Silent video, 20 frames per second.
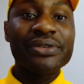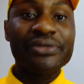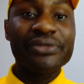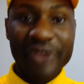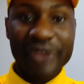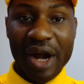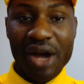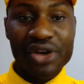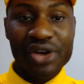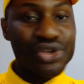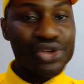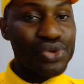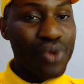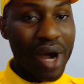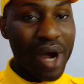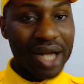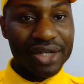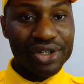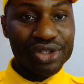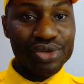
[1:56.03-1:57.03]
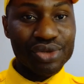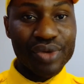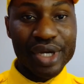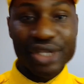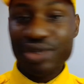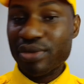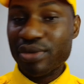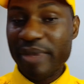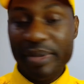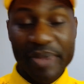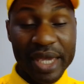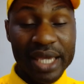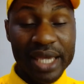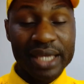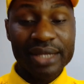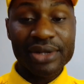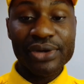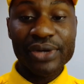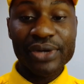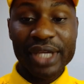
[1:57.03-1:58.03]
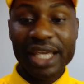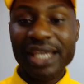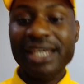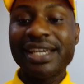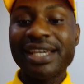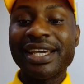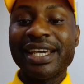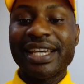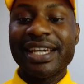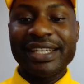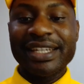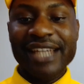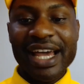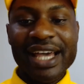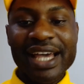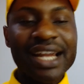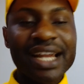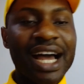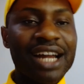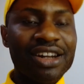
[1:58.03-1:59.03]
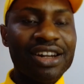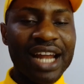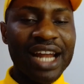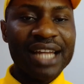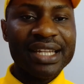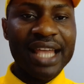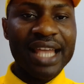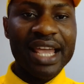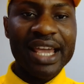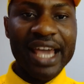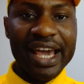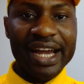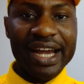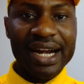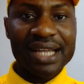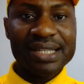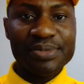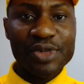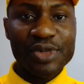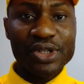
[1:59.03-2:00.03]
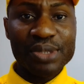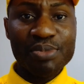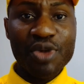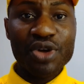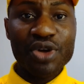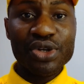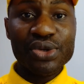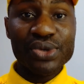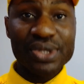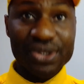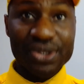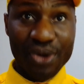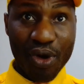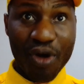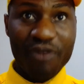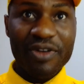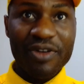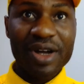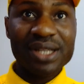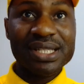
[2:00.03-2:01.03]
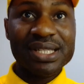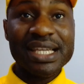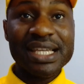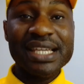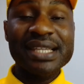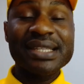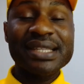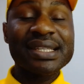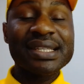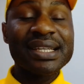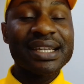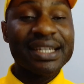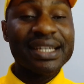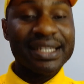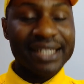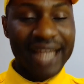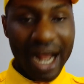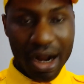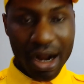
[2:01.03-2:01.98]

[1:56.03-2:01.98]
franc you are not going to be paying, okay? Then another thing Erasmus Mundus covers is the